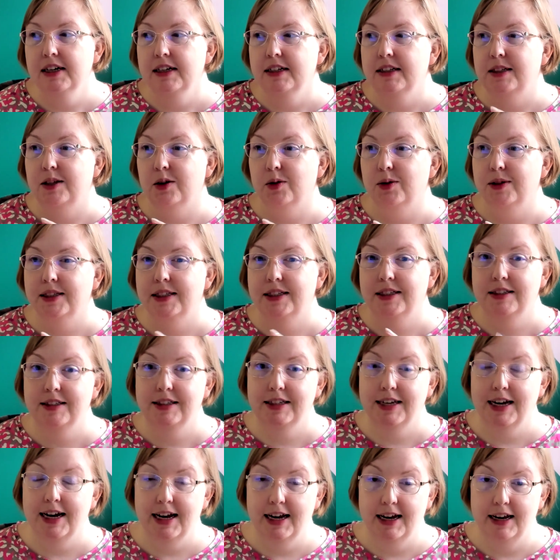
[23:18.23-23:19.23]
So
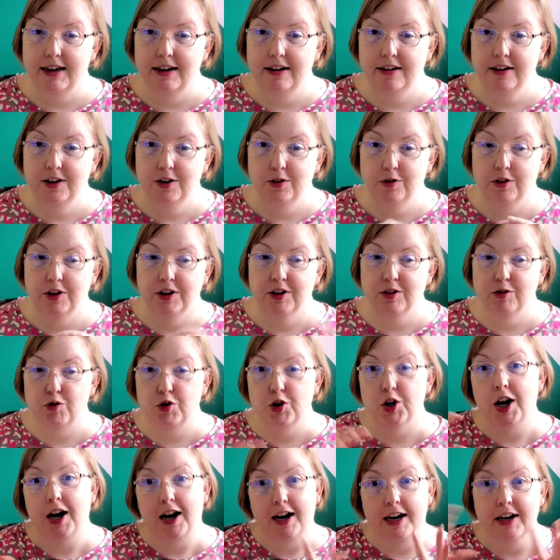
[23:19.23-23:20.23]
instead, you
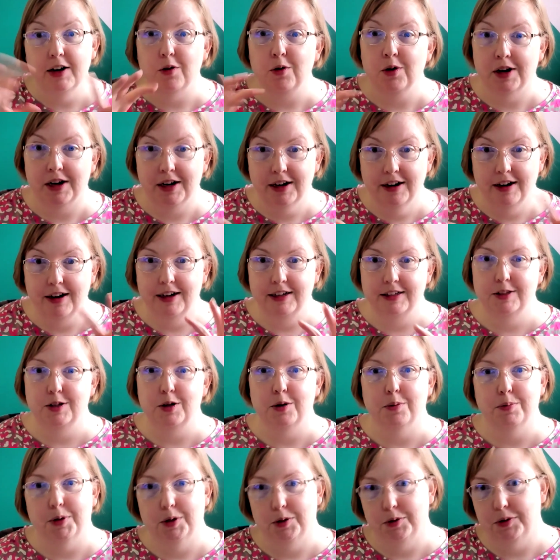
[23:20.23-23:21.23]
try to organize
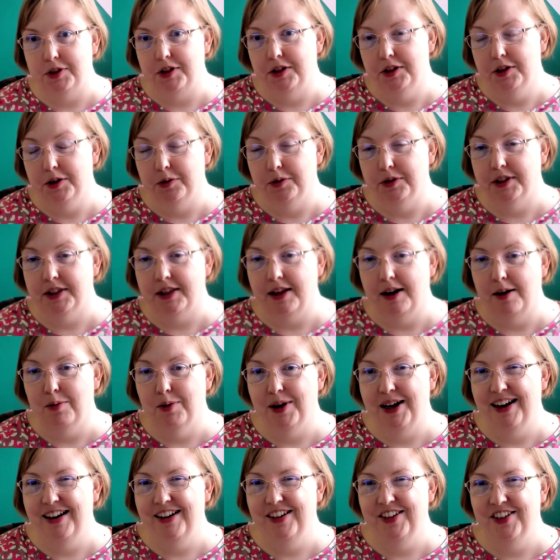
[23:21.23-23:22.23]
your post-it notes that
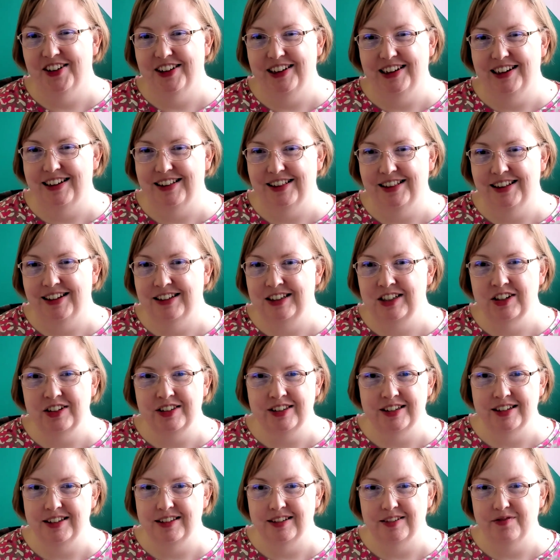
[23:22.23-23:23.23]
way, and you're like, this
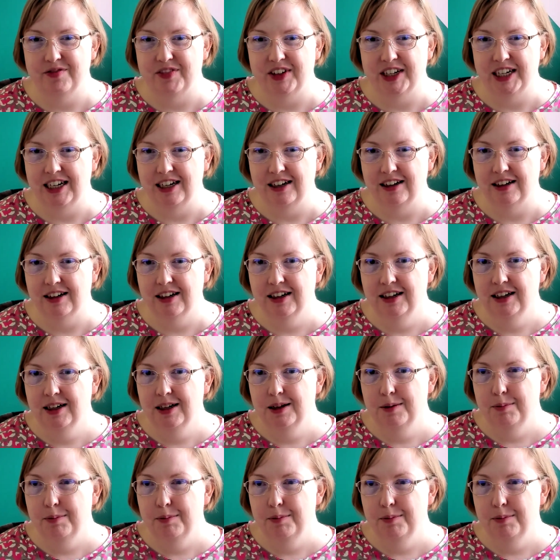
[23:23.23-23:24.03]
just isn't fitting,